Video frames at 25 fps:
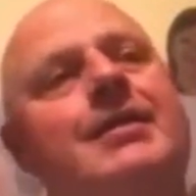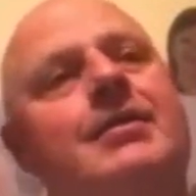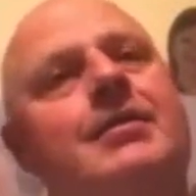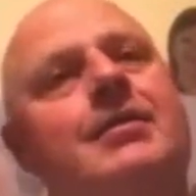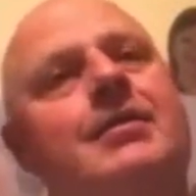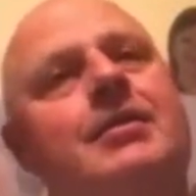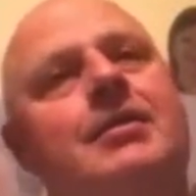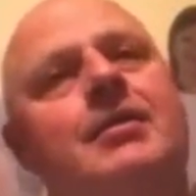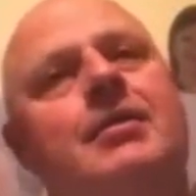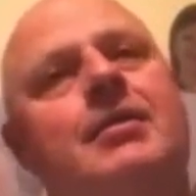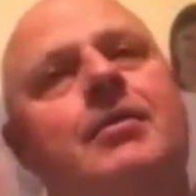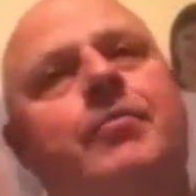
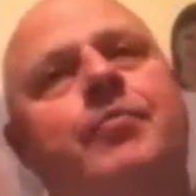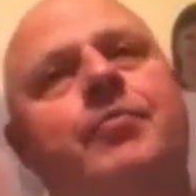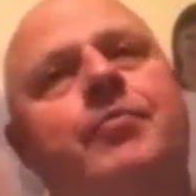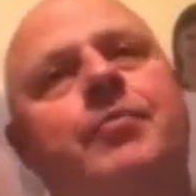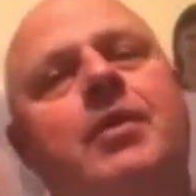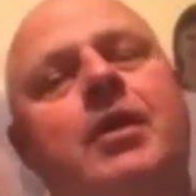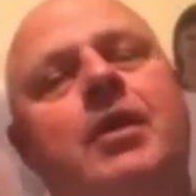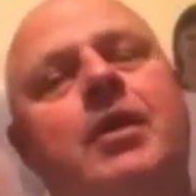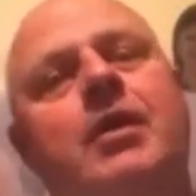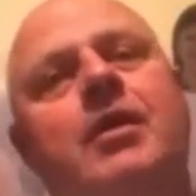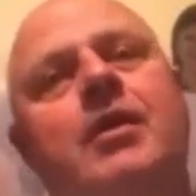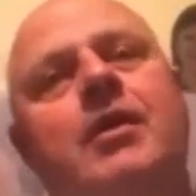I
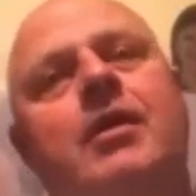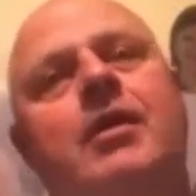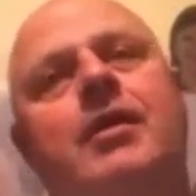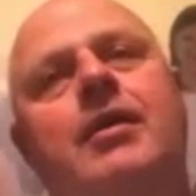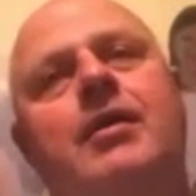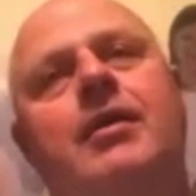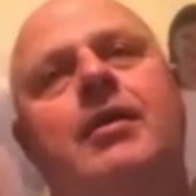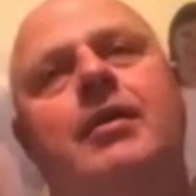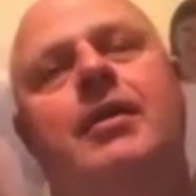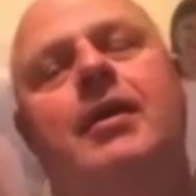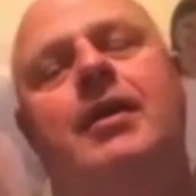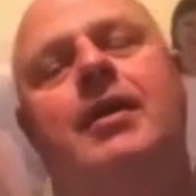
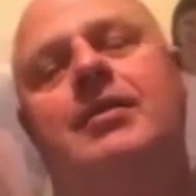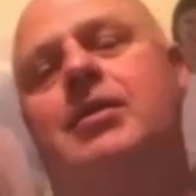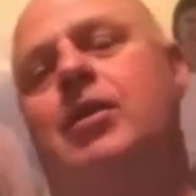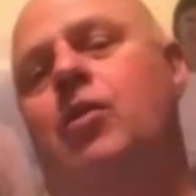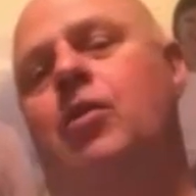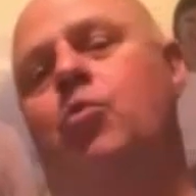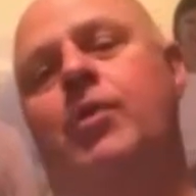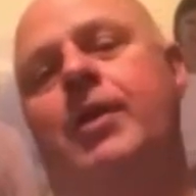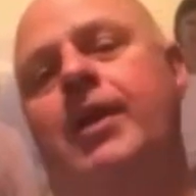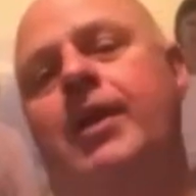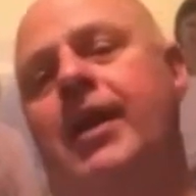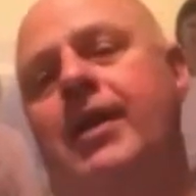
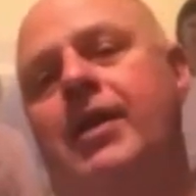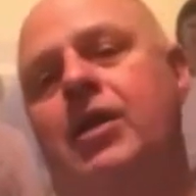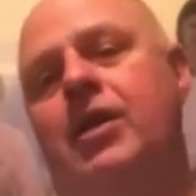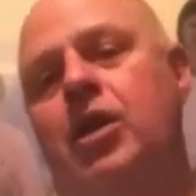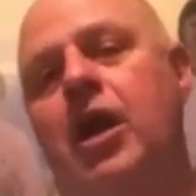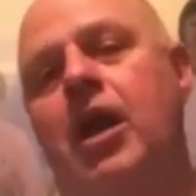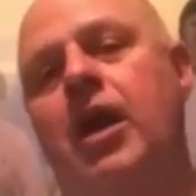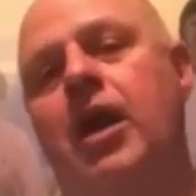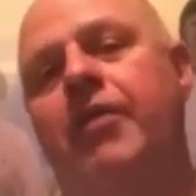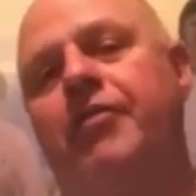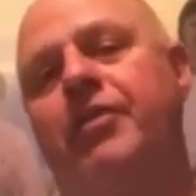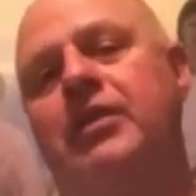thought we had
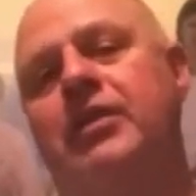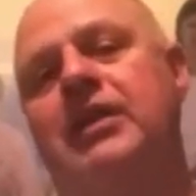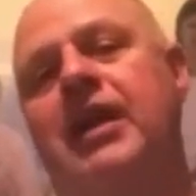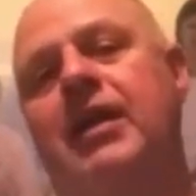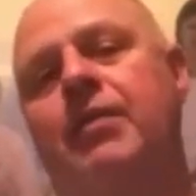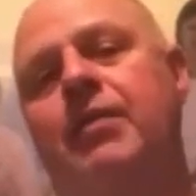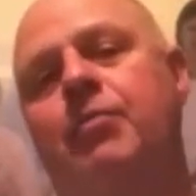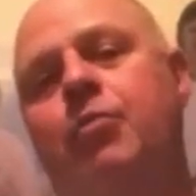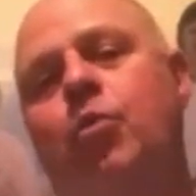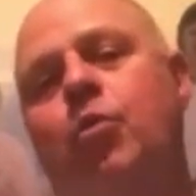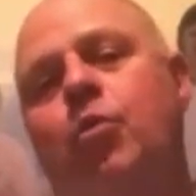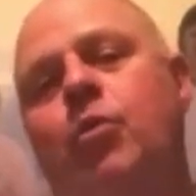enough at
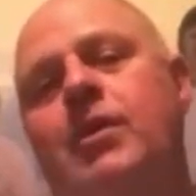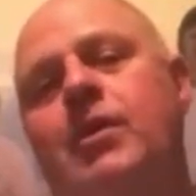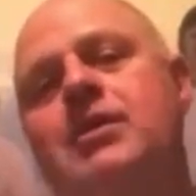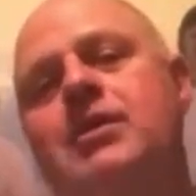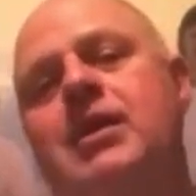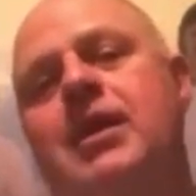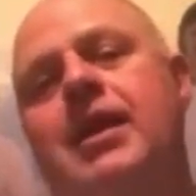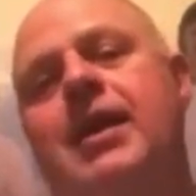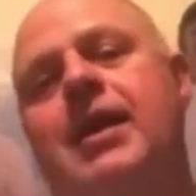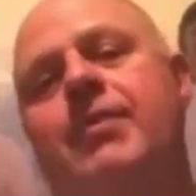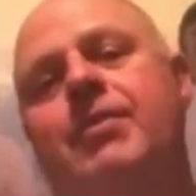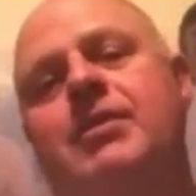that point in
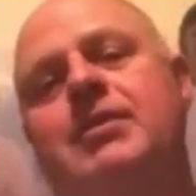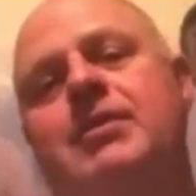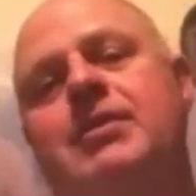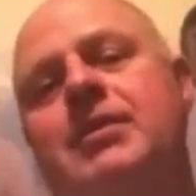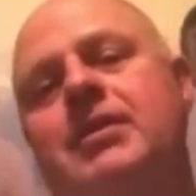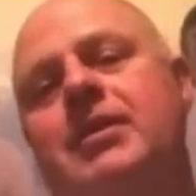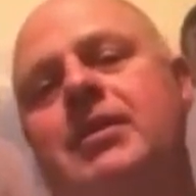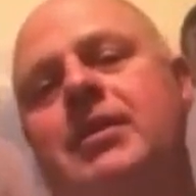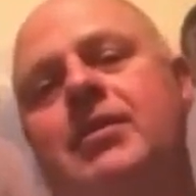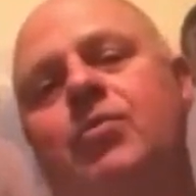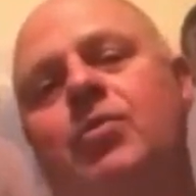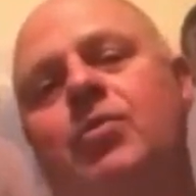time. I said, we're